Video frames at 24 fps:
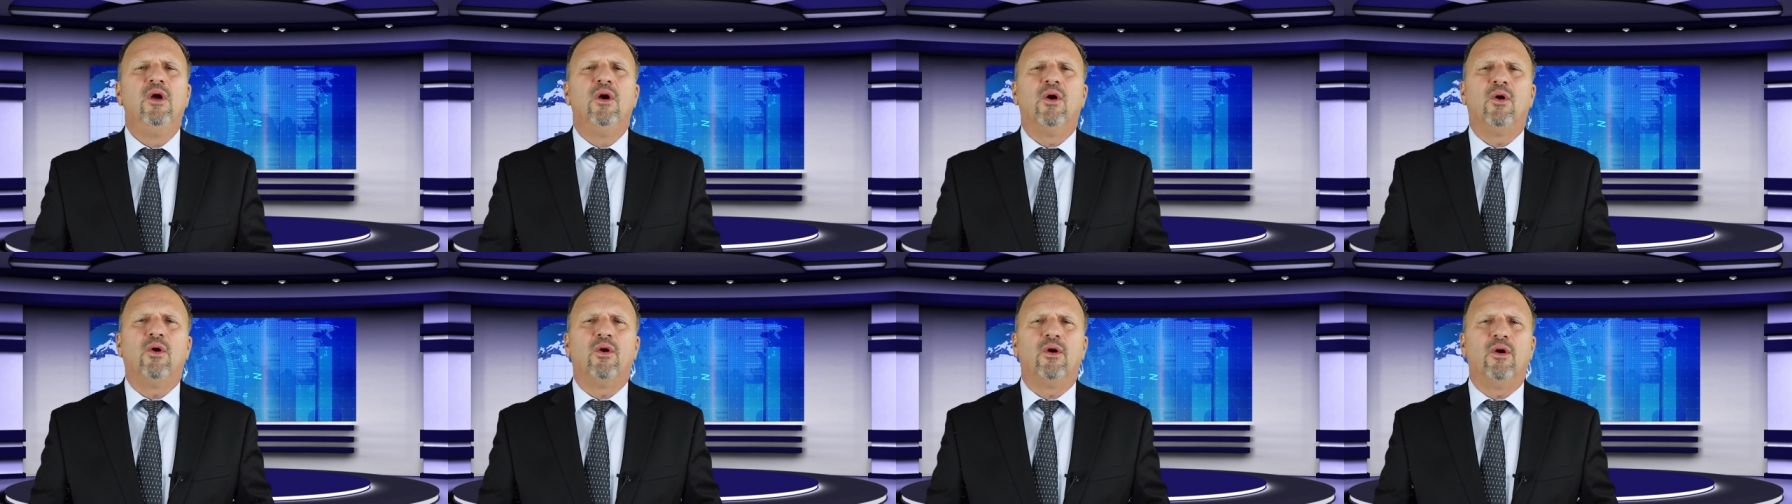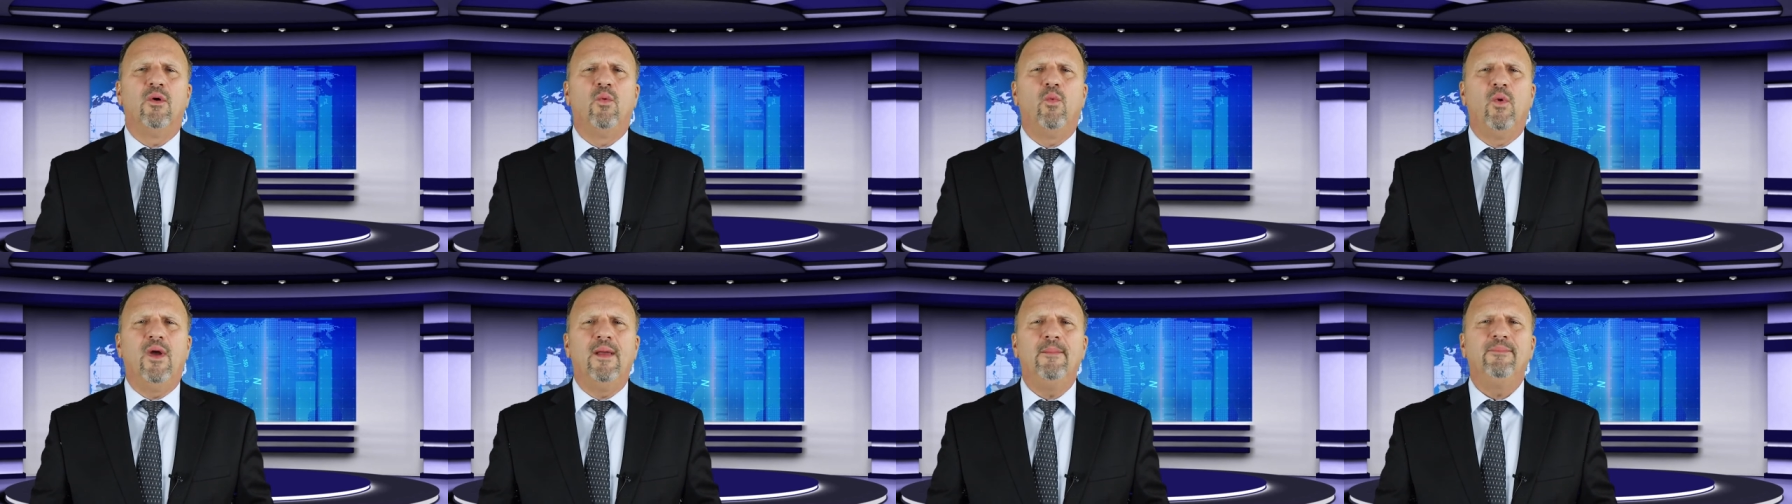or
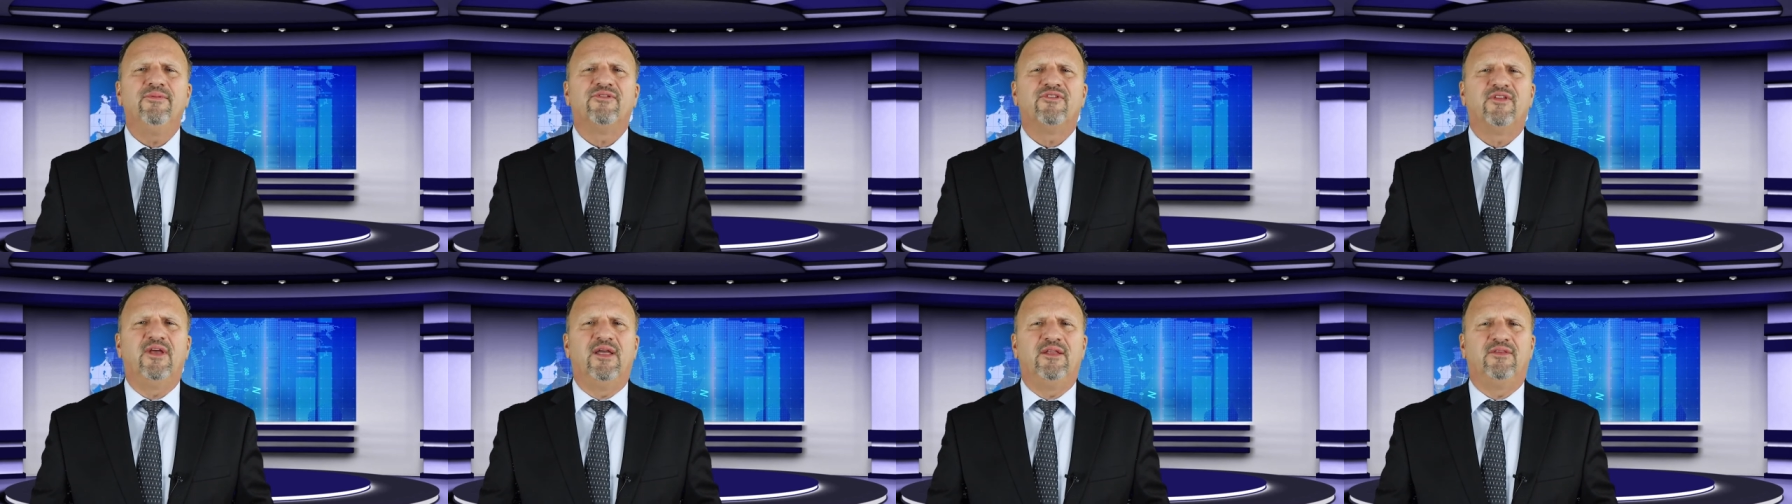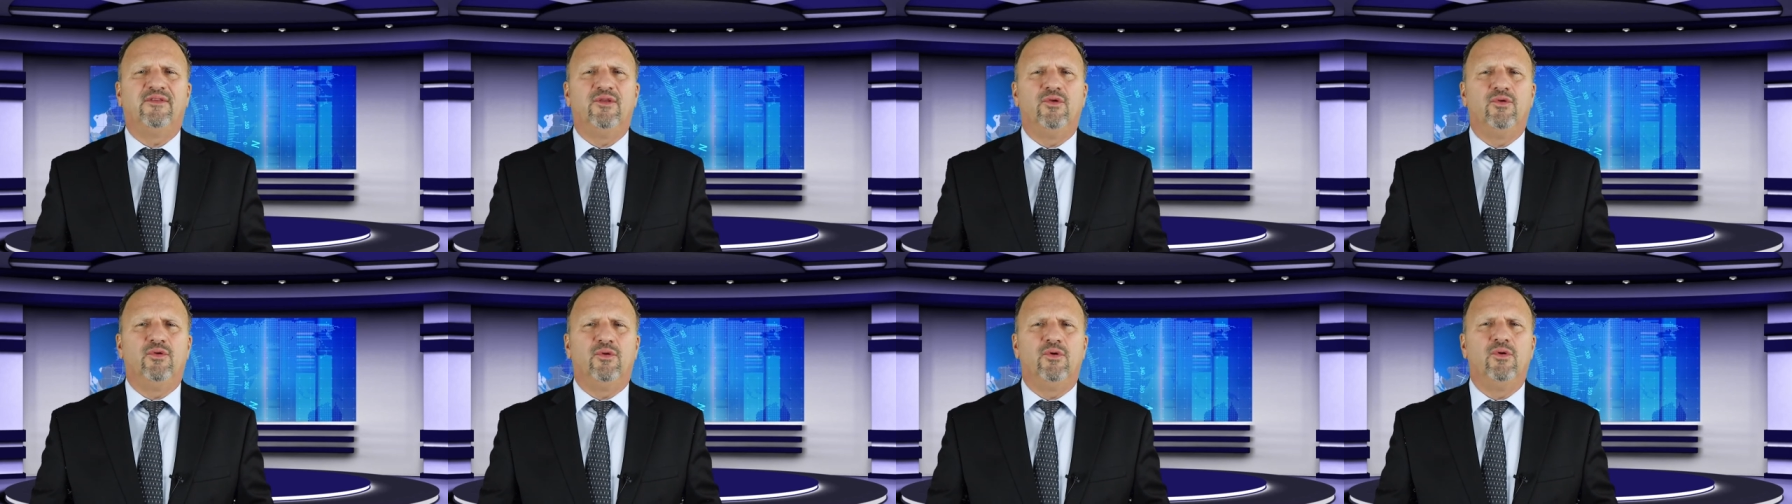a
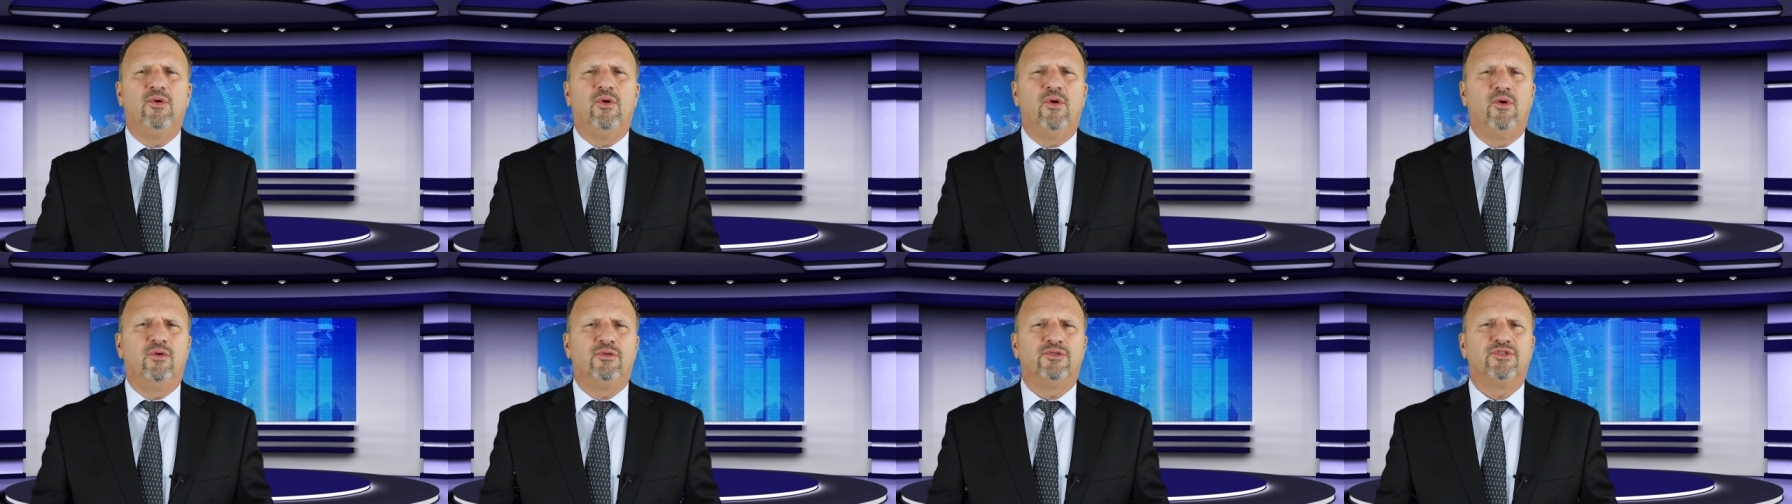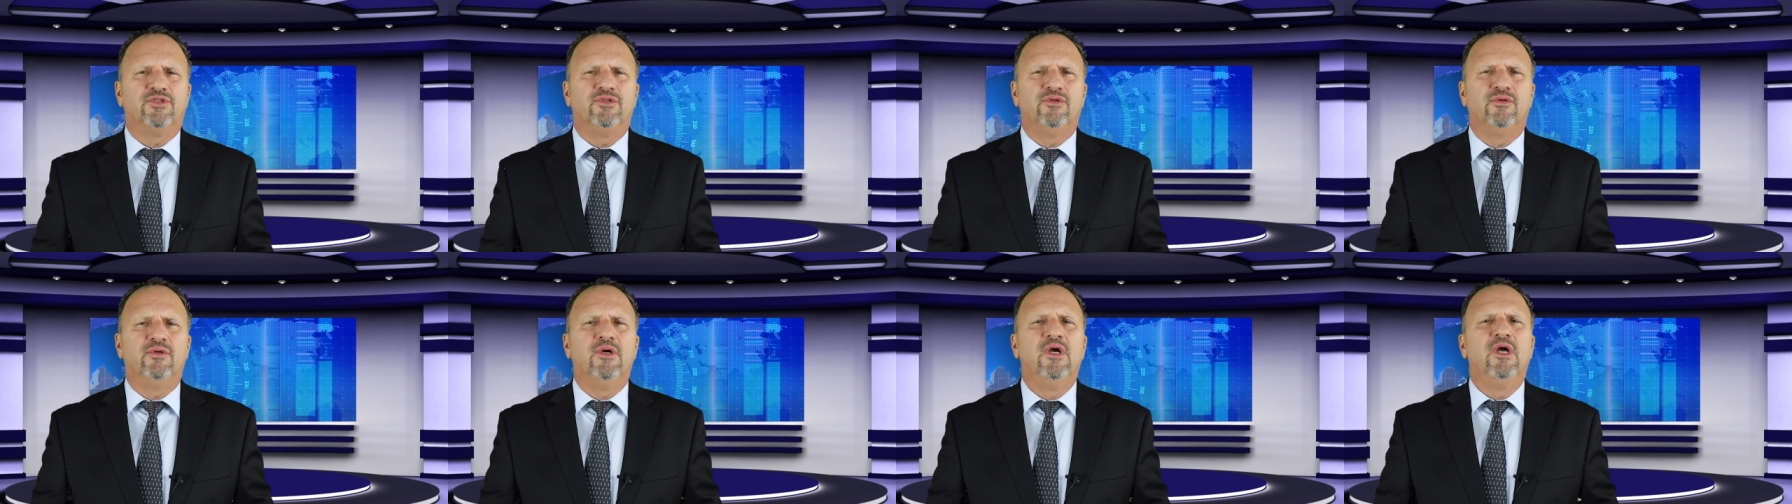website that you can go
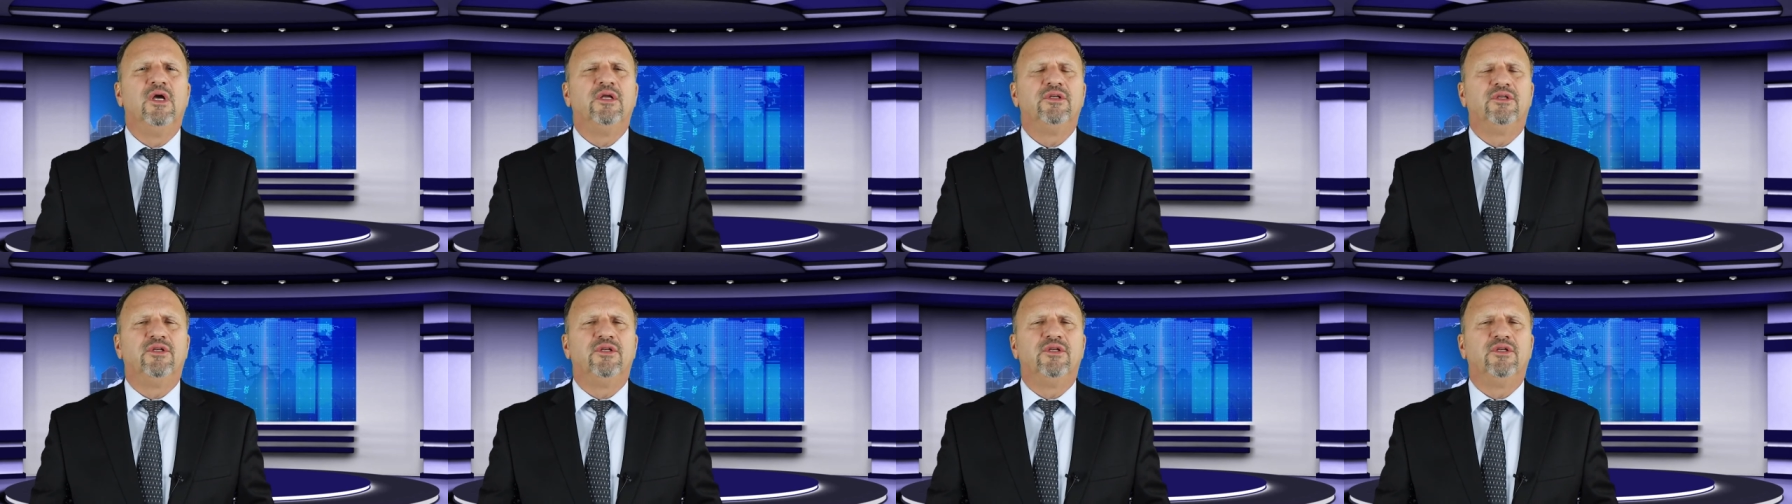to